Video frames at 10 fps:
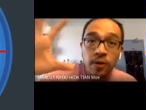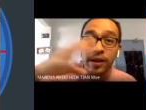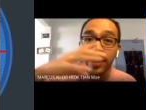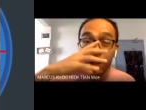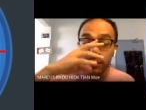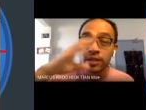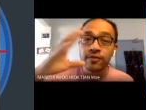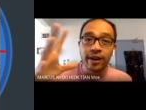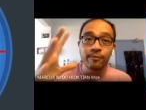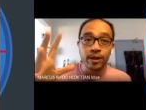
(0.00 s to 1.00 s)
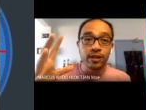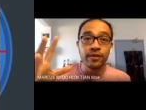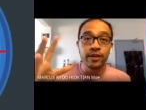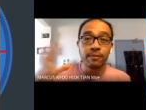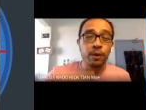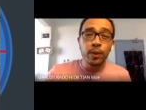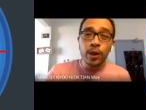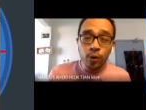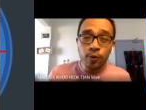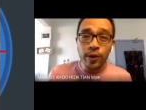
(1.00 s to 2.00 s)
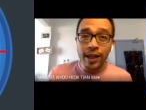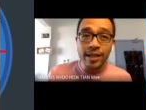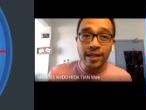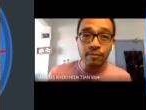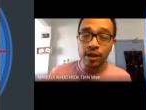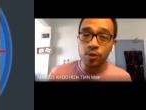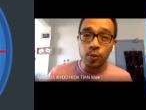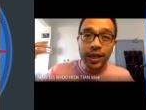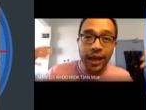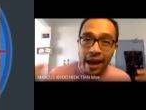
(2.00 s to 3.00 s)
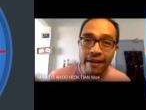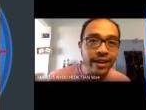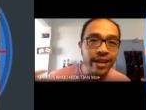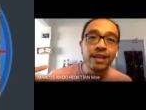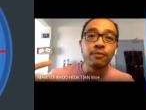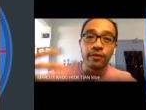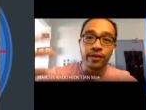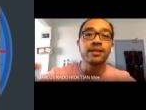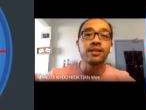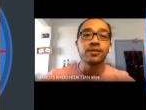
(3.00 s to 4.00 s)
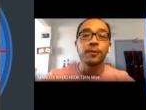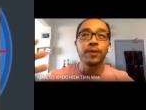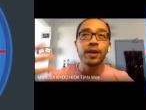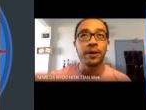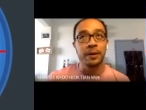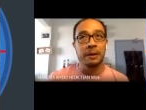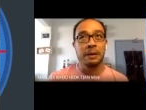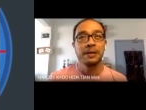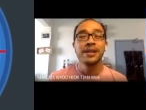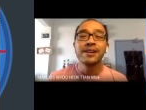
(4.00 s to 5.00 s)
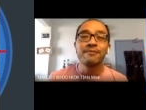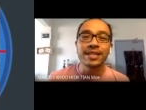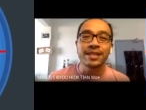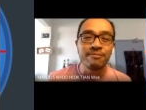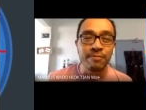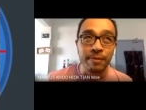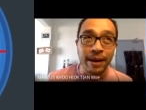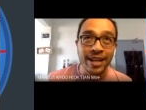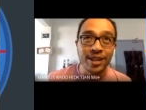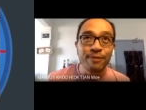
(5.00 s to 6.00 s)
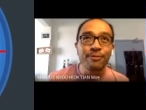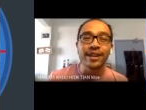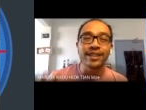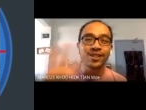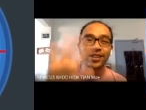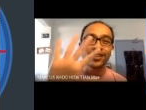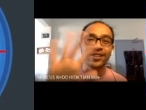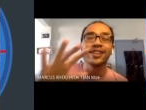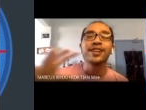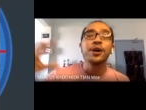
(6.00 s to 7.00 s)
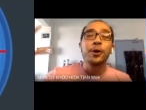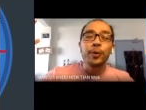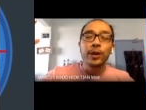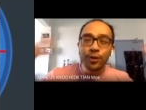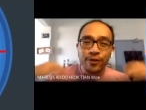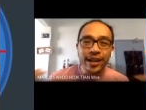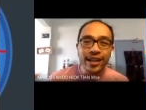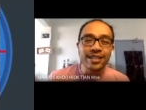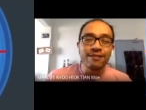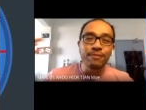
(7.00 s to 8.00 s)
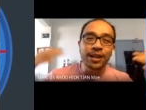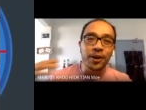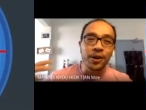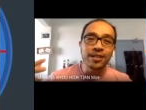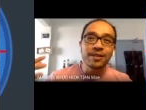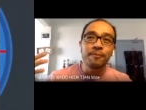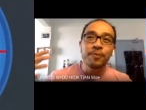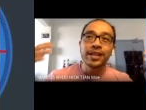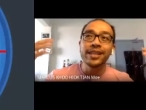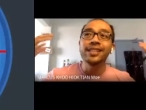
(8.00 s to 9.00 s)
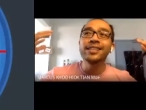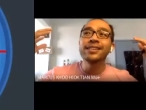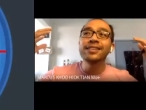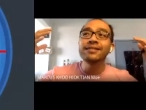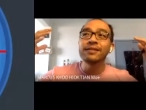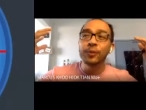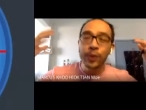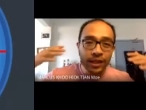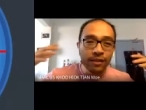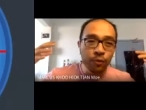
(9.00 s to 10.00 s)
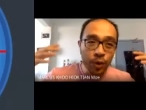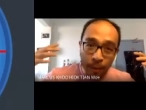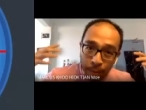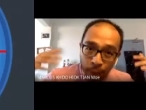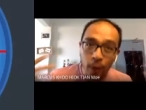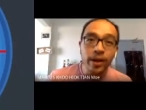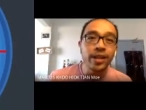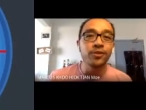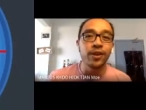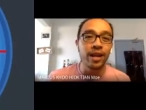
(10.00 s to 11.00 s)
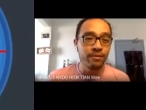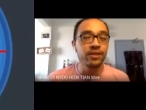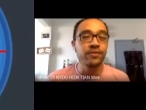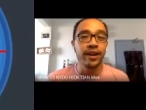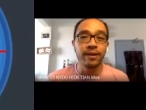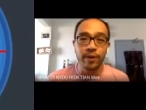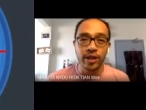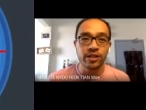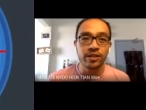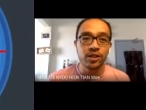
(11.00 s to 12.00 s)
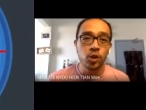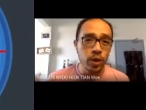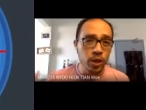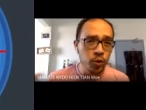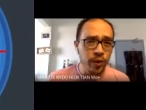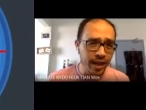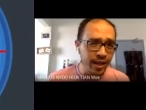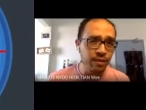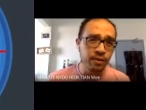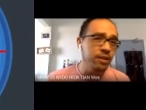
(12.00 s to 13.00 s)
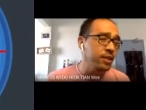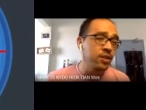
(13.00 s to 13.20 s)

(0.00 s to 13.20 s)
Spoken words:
atmospheric pressure feels. But we don't realize it because we carry it with us, Oh, macam beban hidup pula. Sorry. We don't realize it because we are born into atmospheric pressure, so we don't realize it because it's